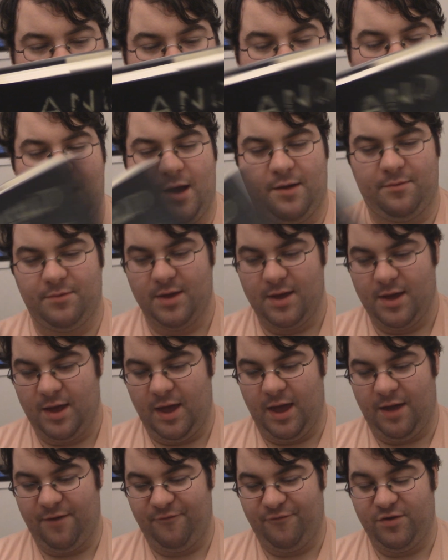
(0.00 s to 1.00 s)
yeah,
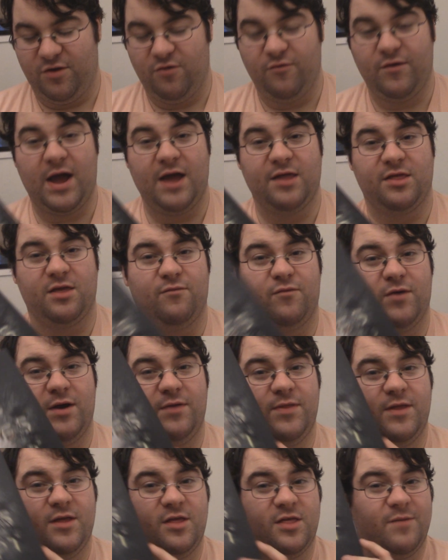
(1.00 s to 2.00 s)
if you guys have
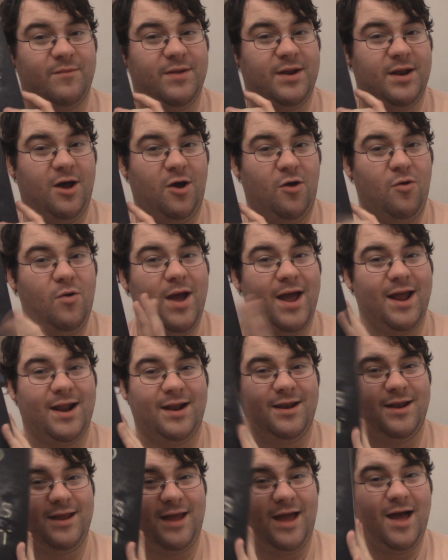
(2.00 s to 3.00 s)
read this, let me know,
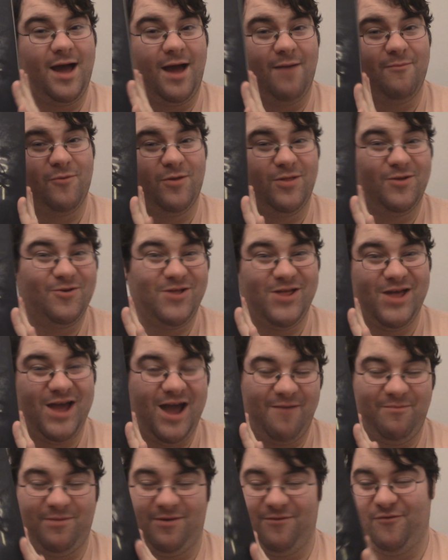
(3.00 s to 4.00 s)
and yeah, I'm really, really
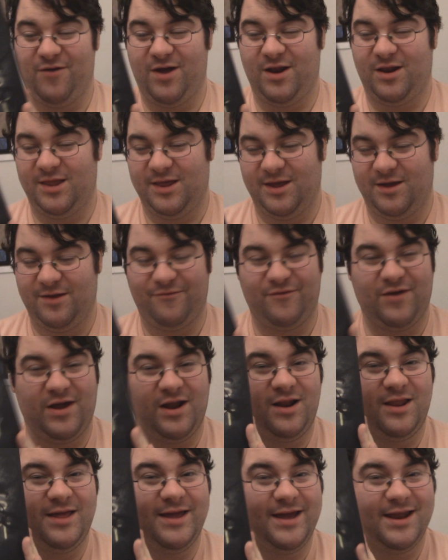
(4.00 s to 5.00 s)
happy.
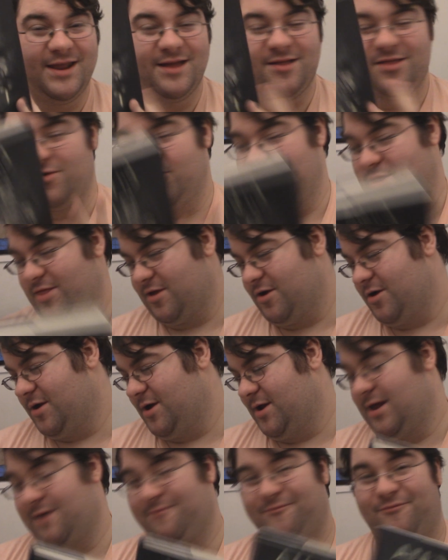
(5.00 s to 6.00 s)
Finally getting to it,
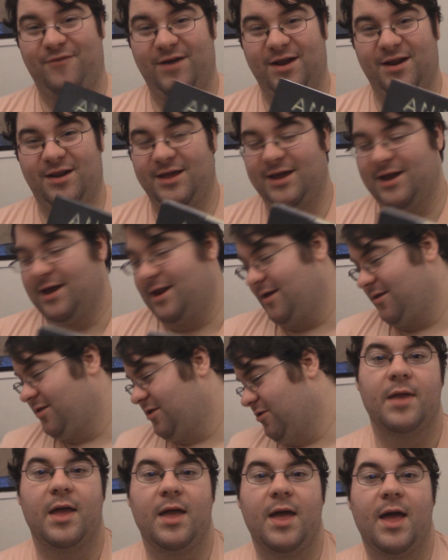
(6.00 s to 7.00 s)
Dawn. I'm finally getting
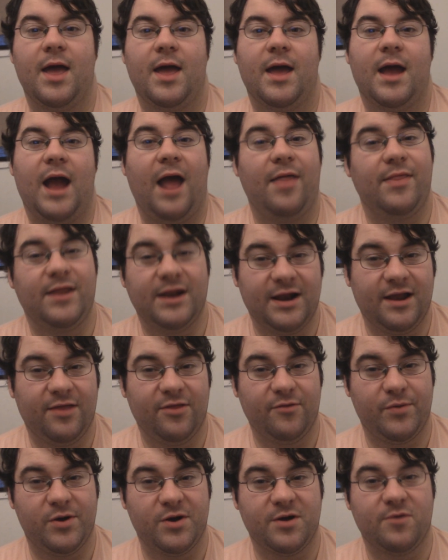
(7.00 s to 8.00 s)
to it. And then
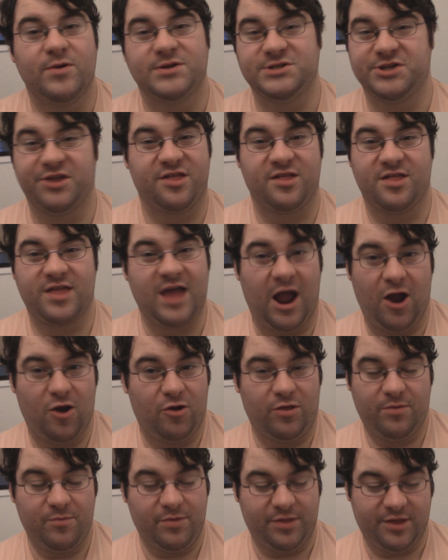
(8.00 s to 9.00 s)
another book, which is
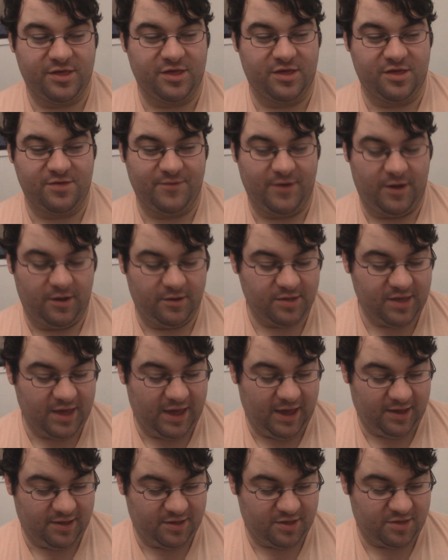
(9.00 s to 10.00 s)
entirely Melissa's fault,
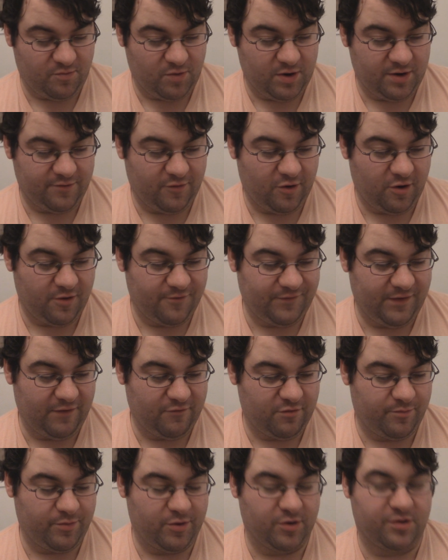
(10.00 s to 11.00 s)
is one of her
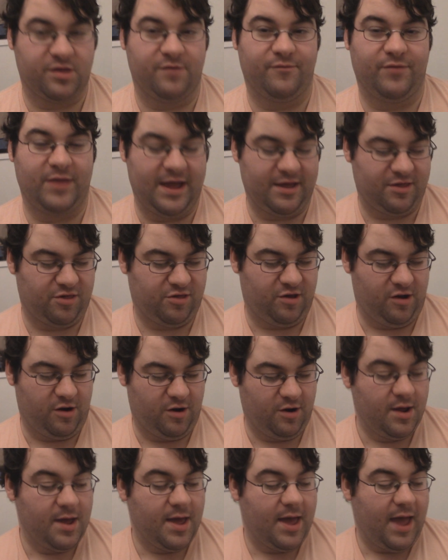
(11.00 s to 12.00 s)
favorite books of last
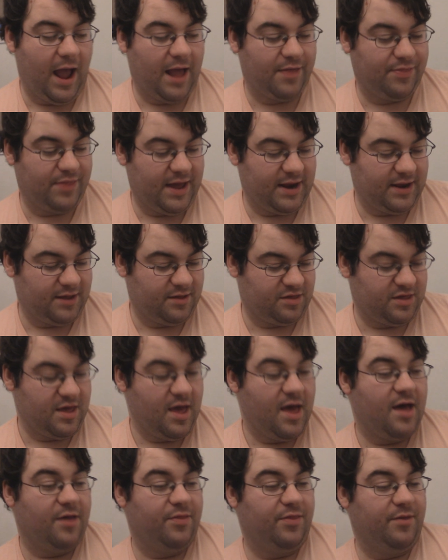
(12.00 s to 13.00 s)
year, and that is
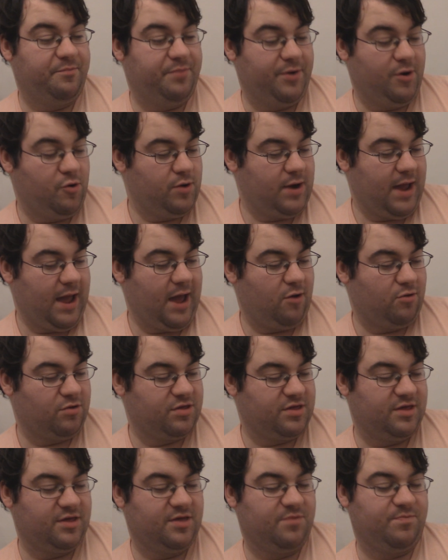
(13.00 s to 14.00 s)
The Bone
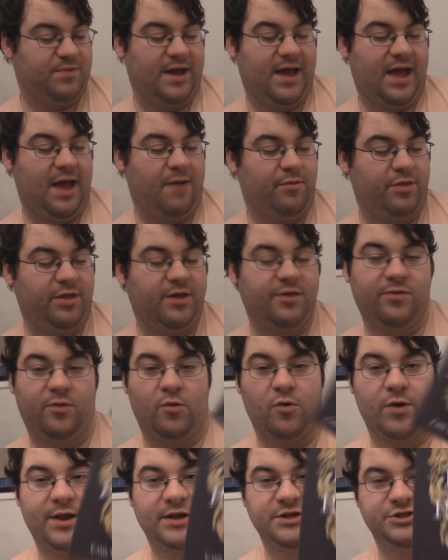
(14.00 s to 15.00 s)
Houses by Emily
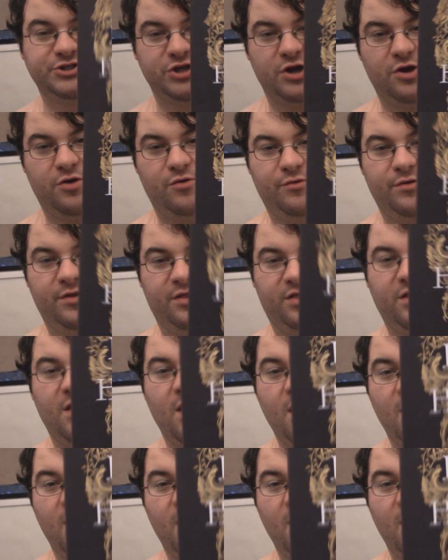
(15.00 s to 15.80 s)
Lloyd Jones.